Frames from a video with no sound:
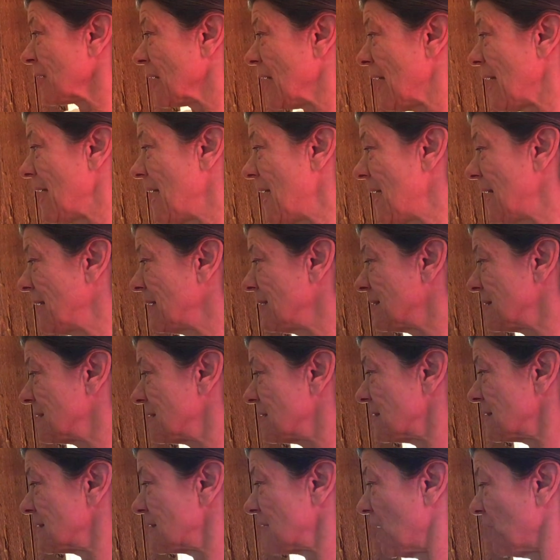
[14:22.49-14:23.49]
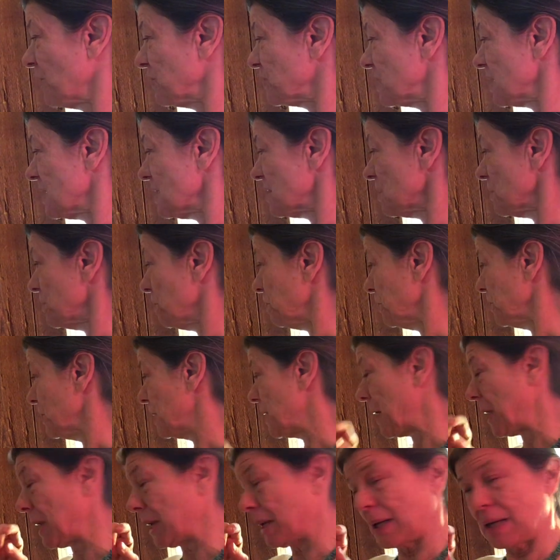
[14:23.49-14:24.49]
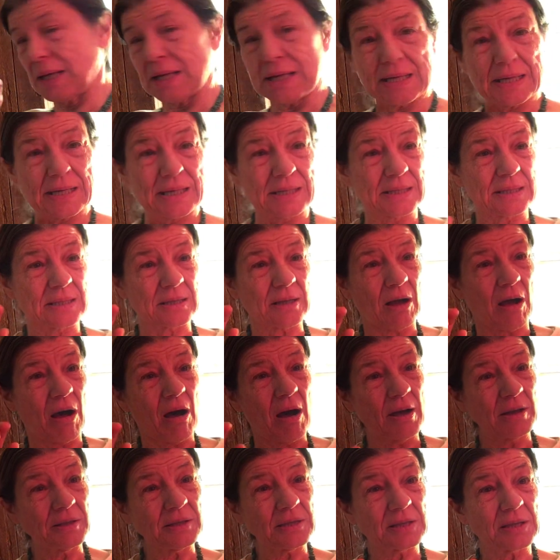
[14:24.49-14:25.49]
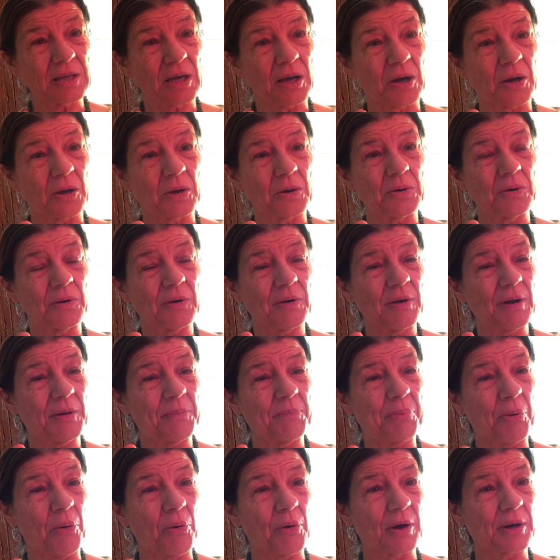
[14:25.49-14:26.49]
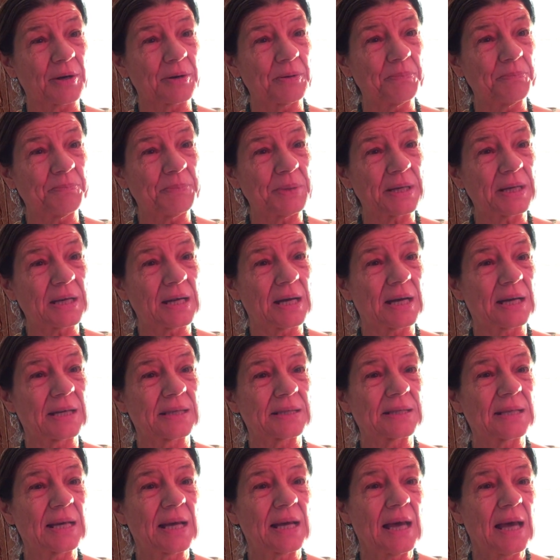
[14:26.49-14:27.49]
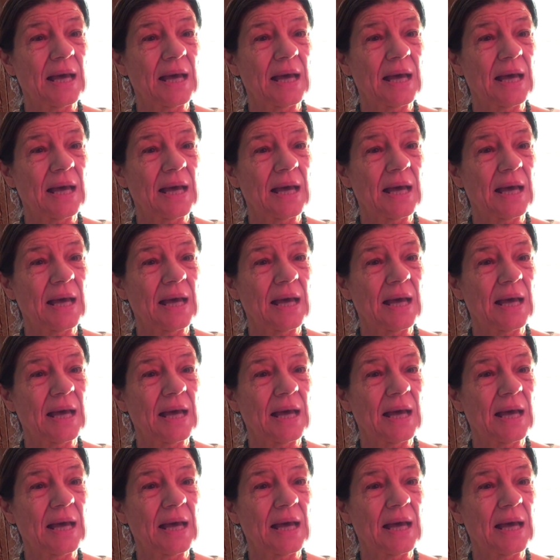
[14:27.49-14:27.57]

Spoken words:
And self-discipline is also important because